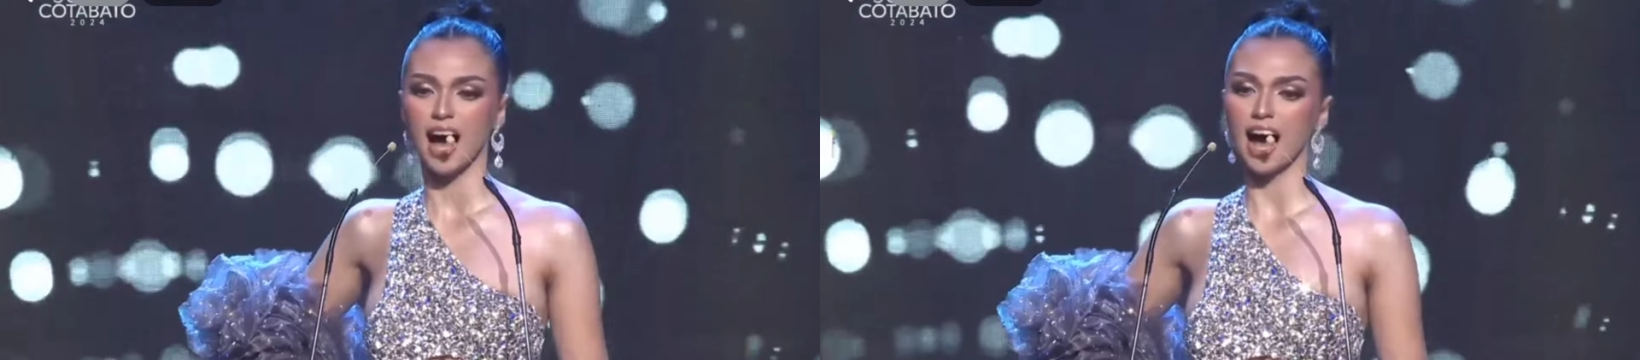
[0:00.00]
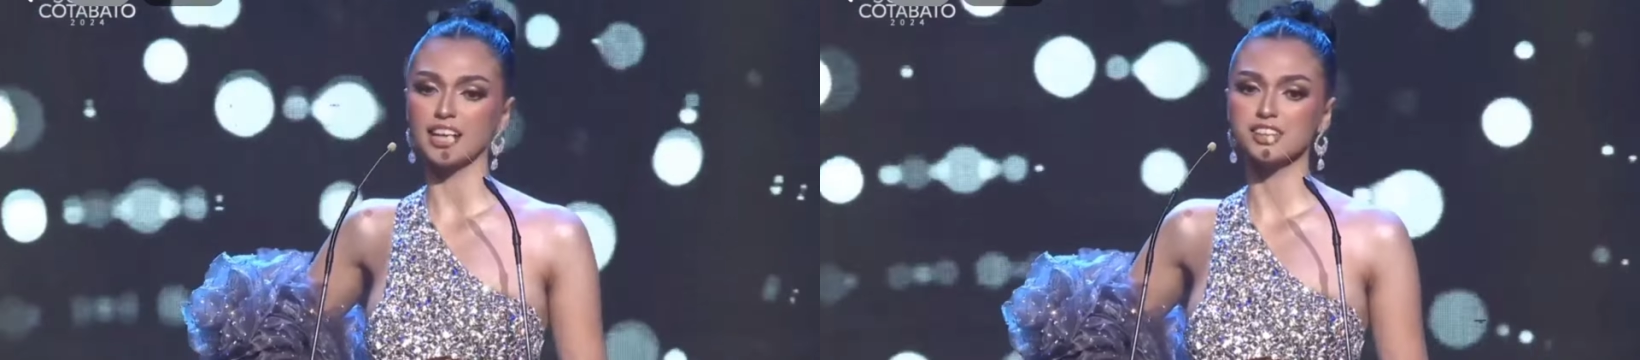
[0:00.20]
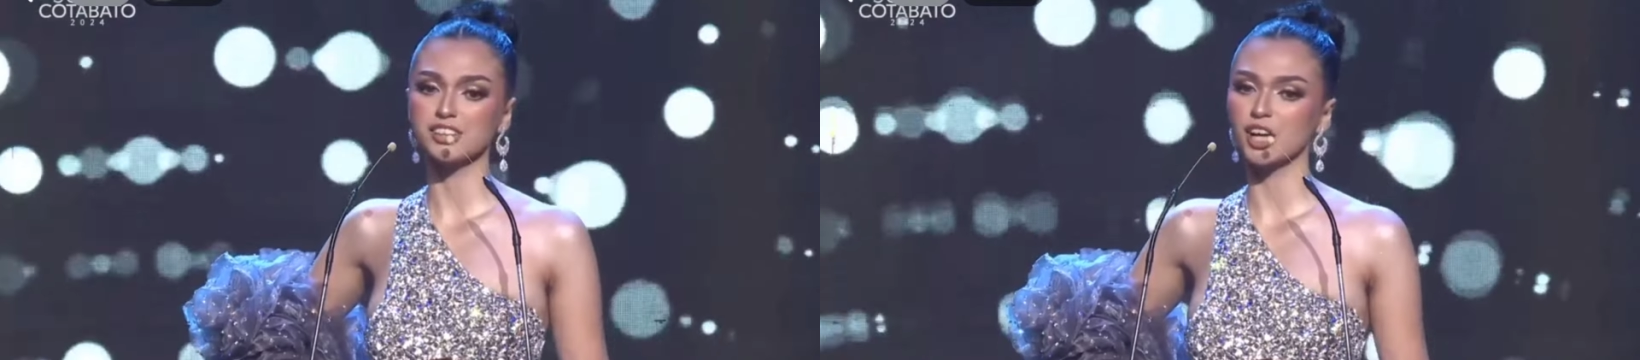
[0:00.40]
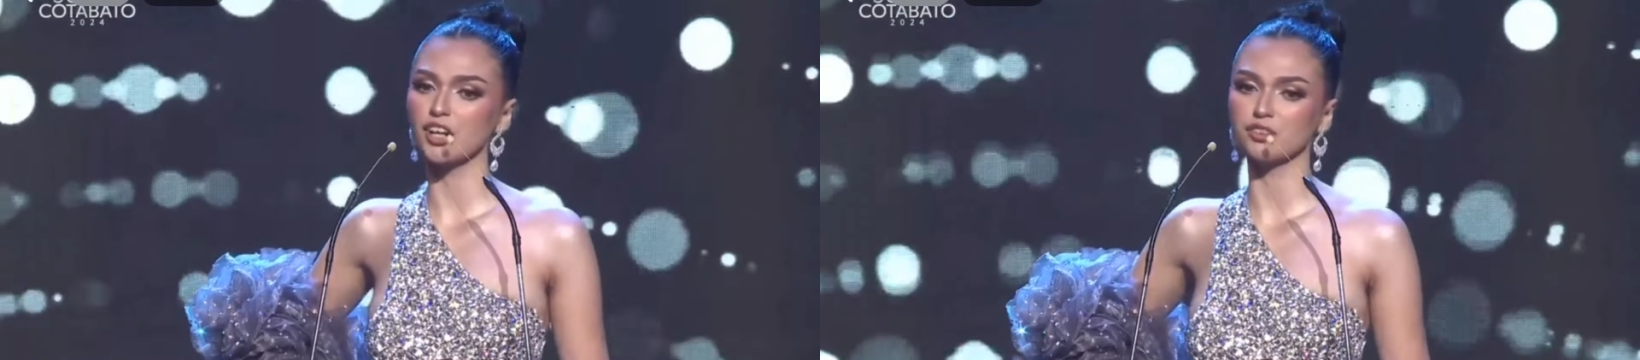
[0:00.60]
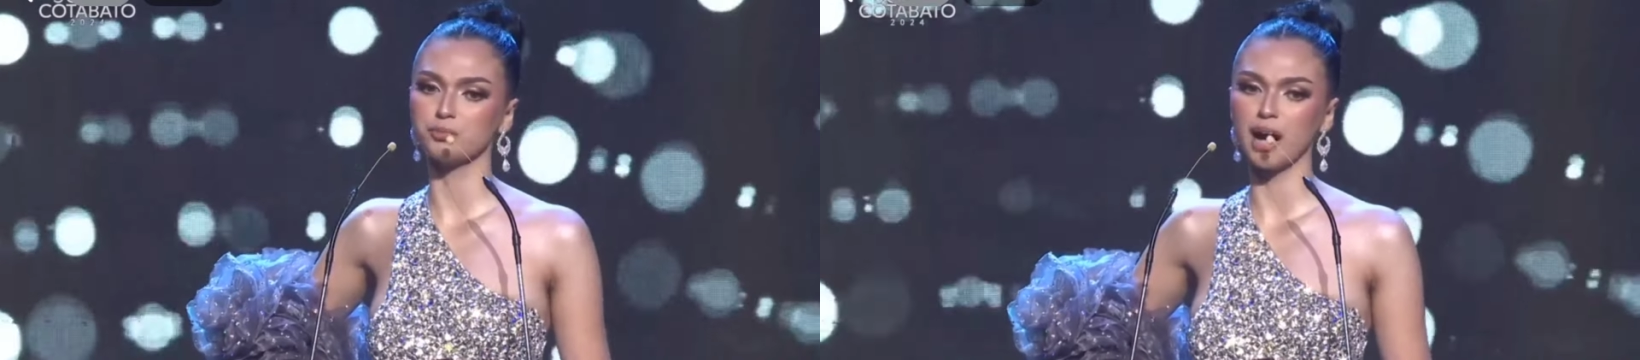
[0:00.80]
I
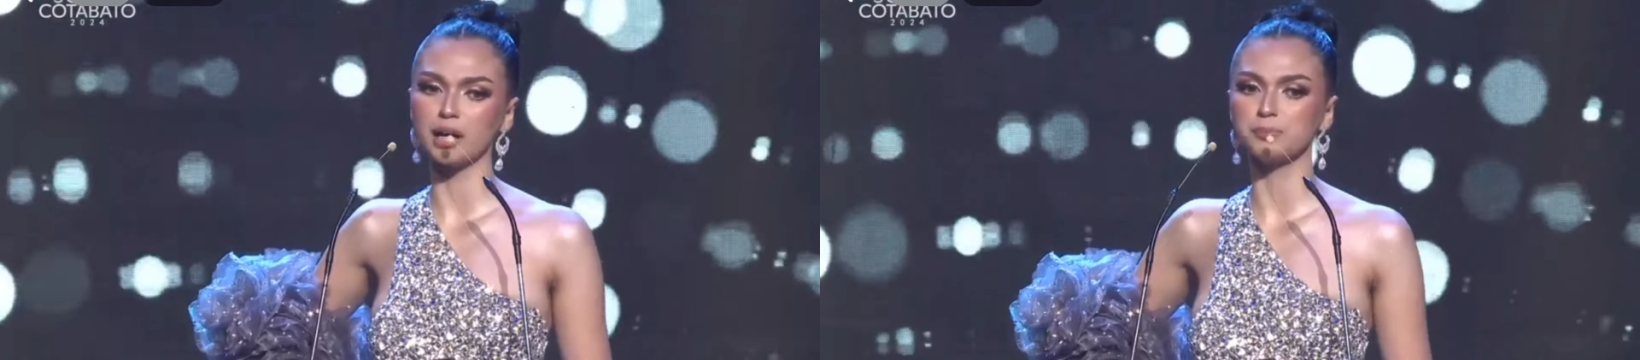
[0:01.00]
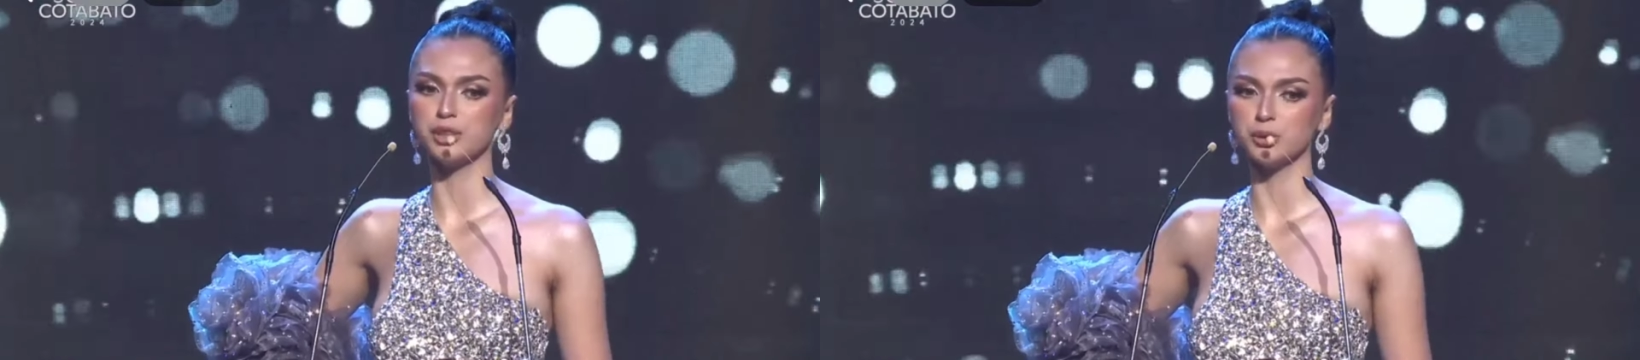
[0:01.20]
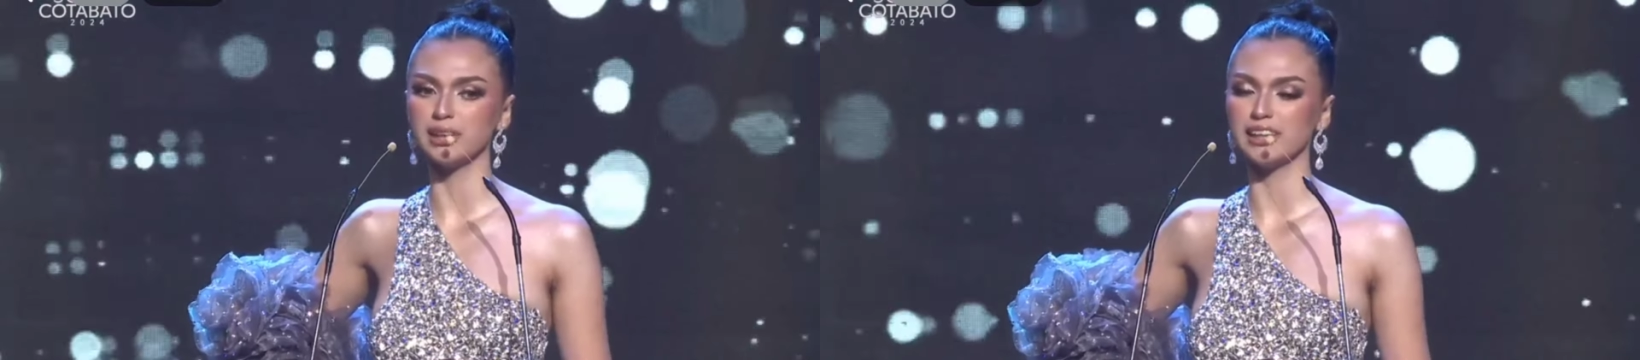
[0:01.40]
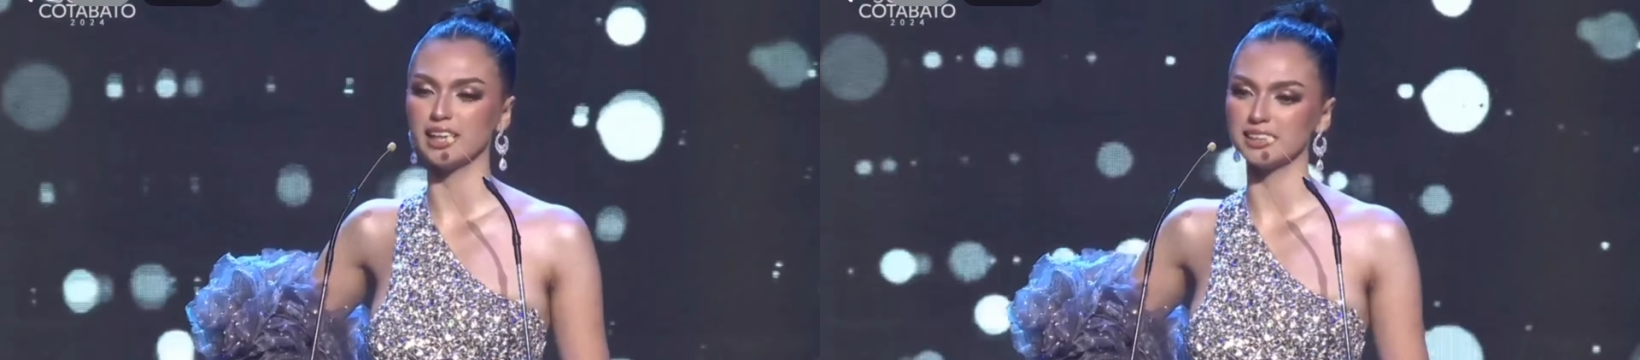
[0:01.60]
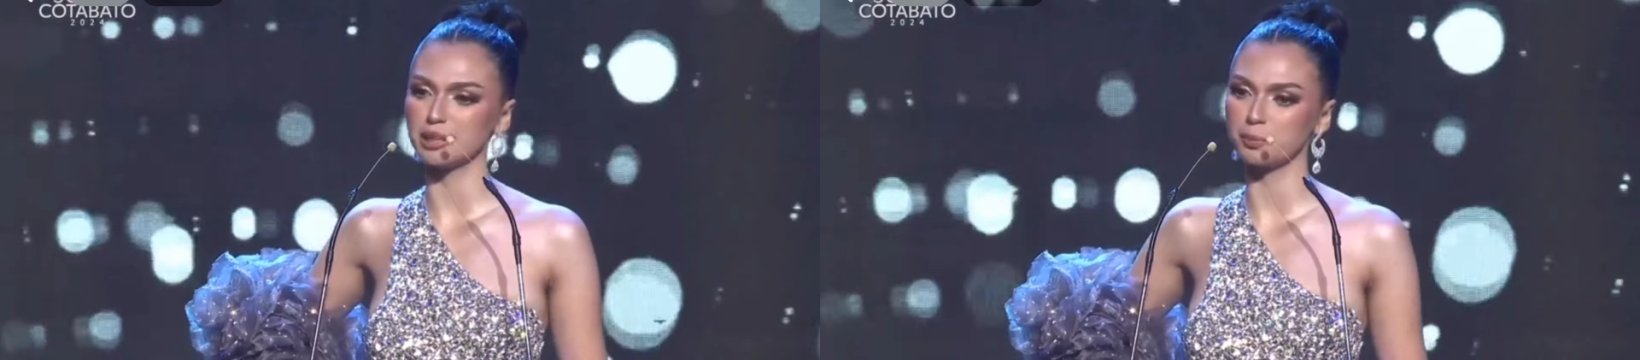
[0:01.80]
serve my beauty
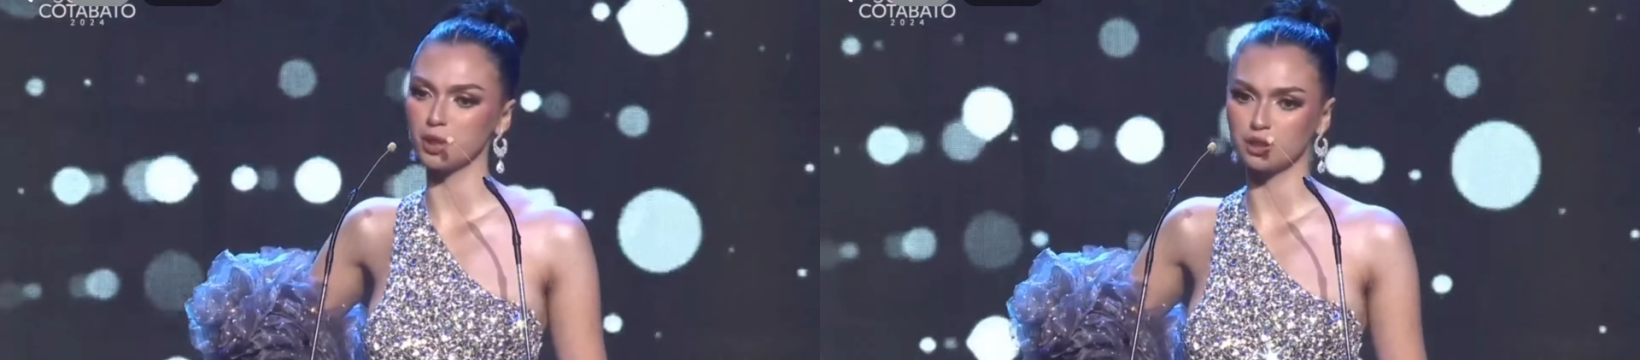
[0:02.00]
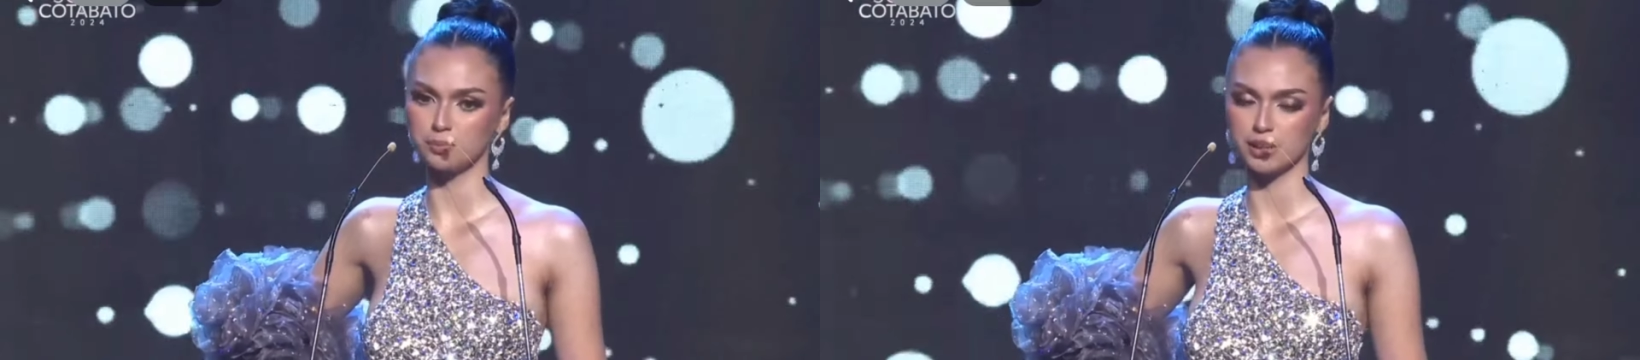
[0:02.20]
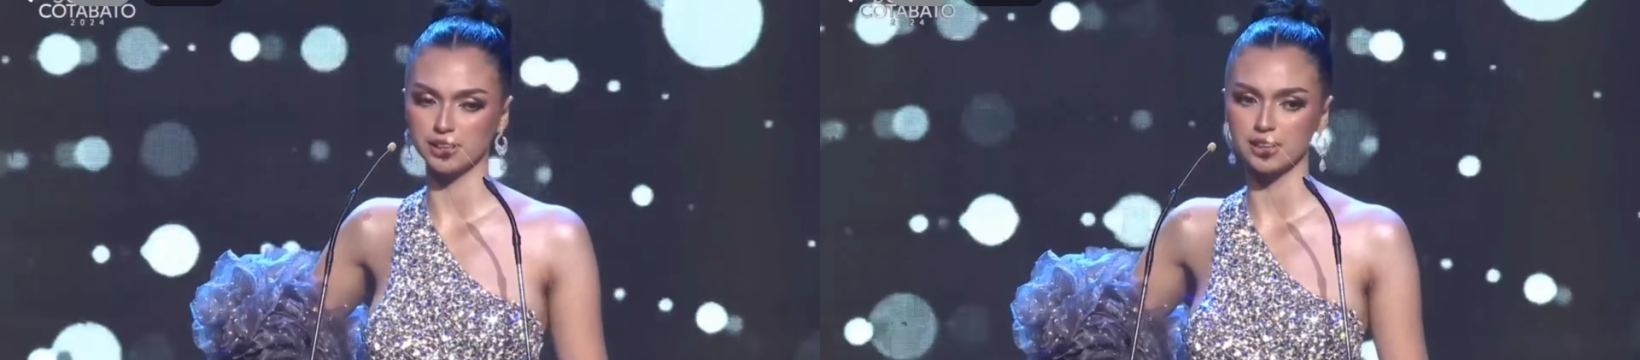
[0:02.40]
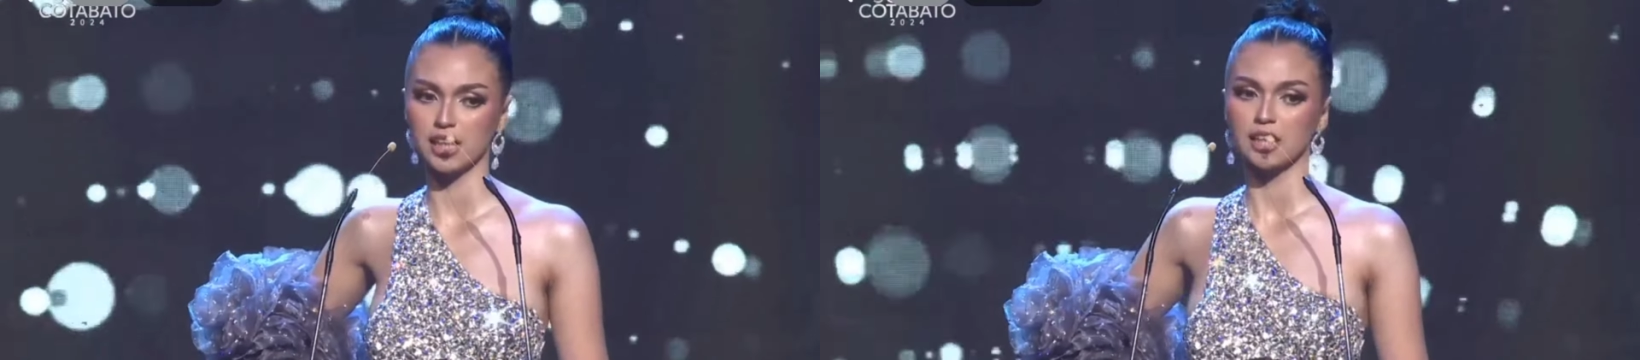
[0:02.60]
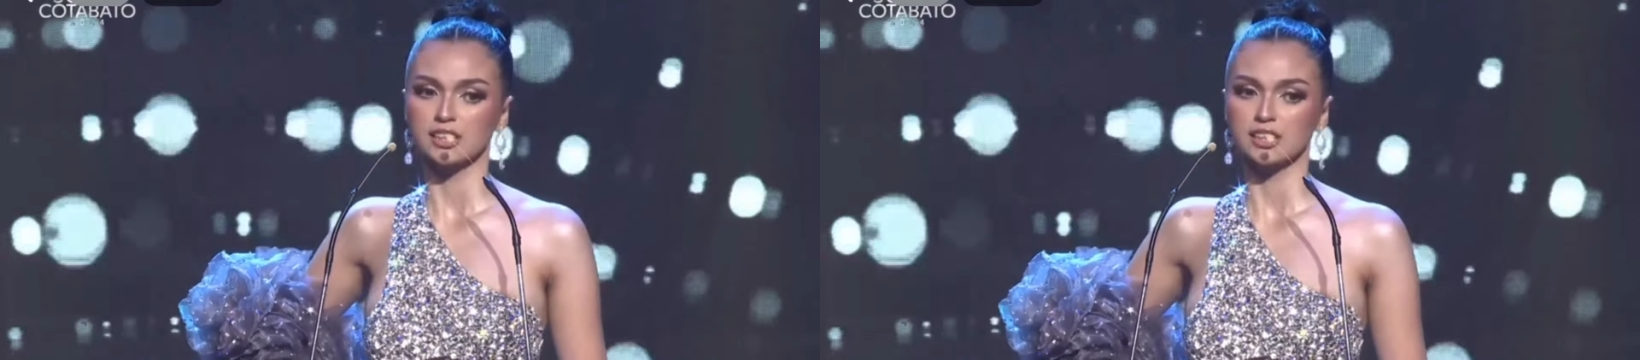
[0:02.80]
as a purpose,